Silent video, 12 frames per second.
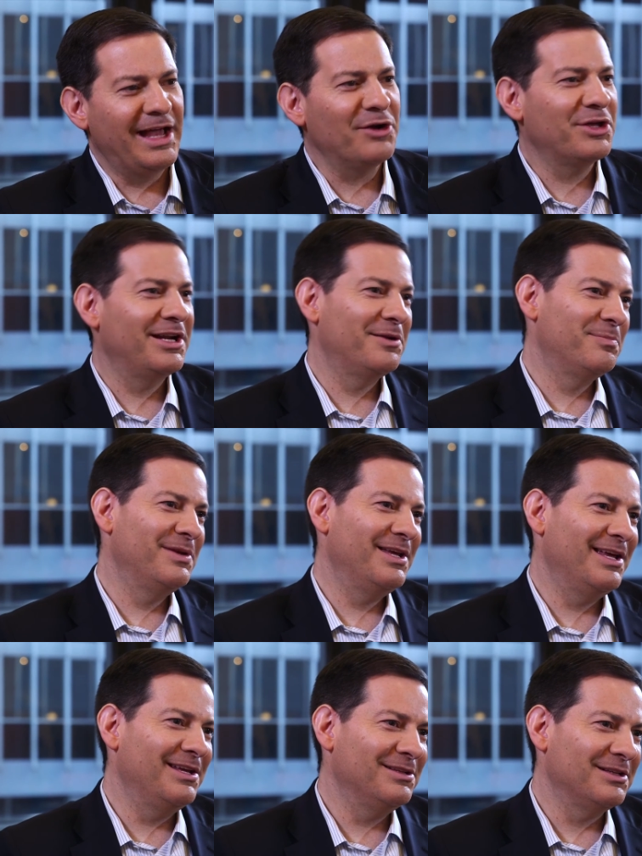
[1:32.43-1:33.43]
How can it
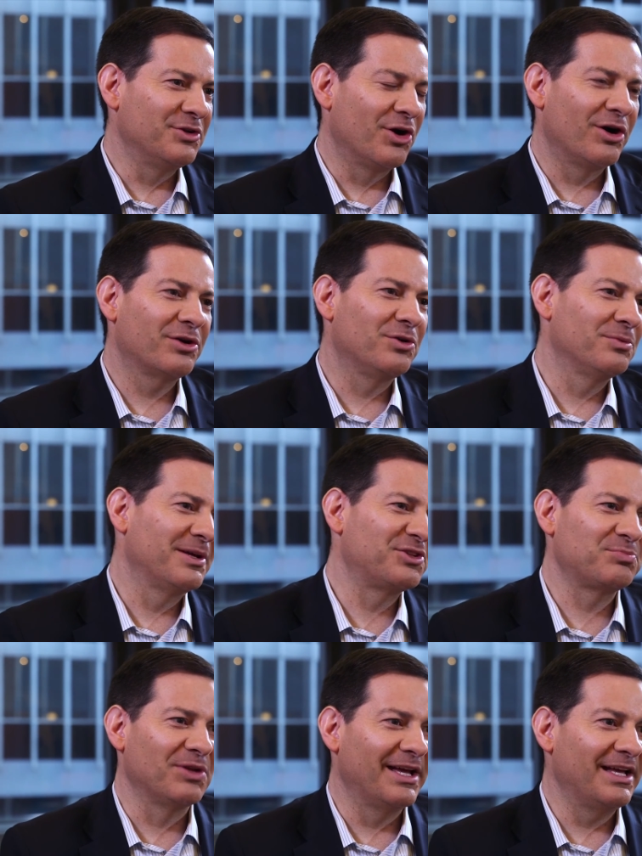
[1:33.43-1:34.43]
be, your article
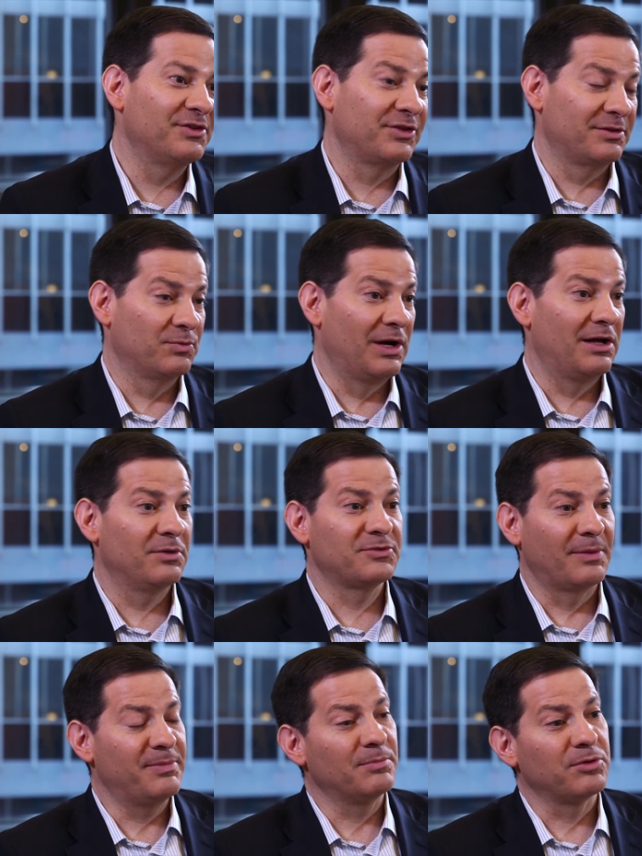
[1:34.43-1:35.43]
explains that
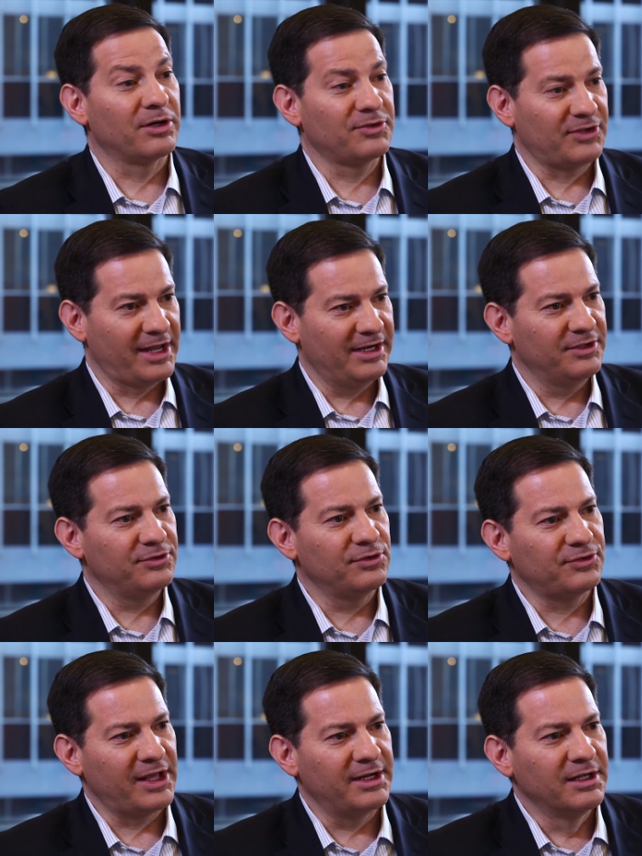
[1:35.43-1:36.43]
while some people are excited, as
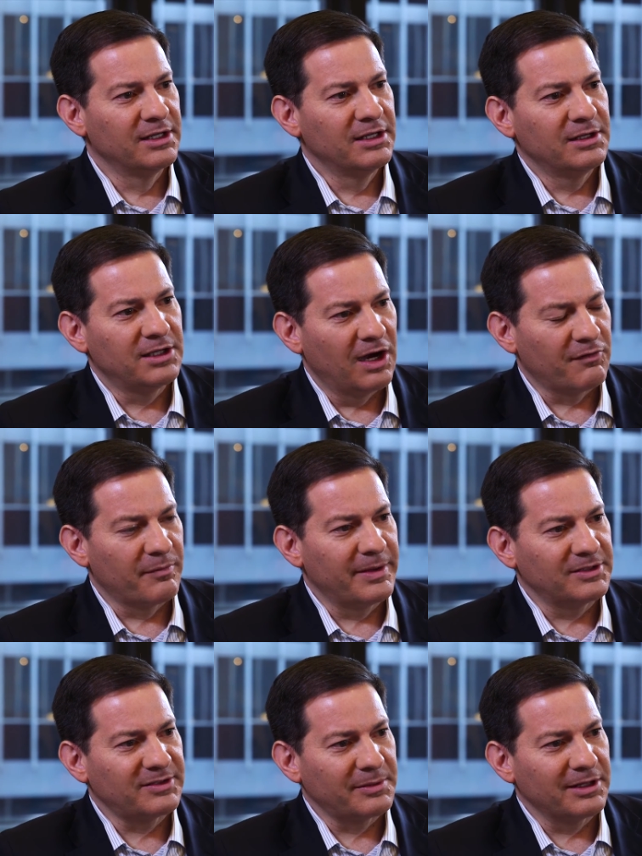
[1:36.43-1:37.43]
you said,
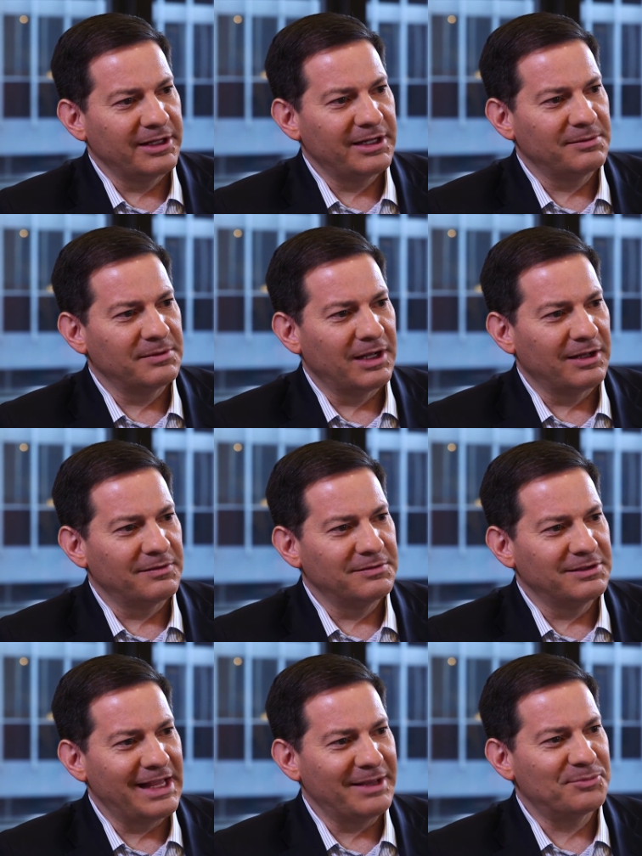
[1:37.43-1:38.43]
government and some of the leading uh,
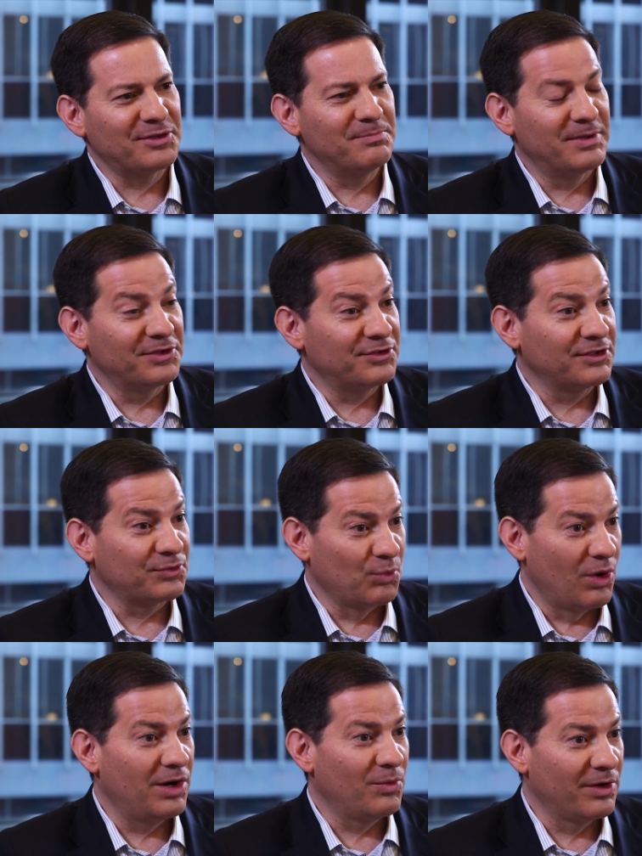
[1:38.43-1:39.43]
names in business
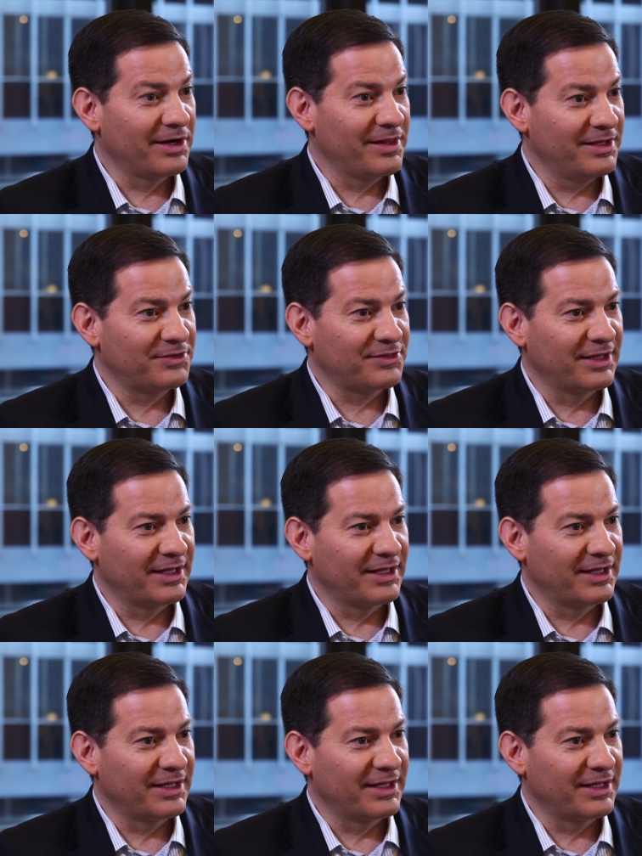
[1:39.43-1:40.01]
want one of these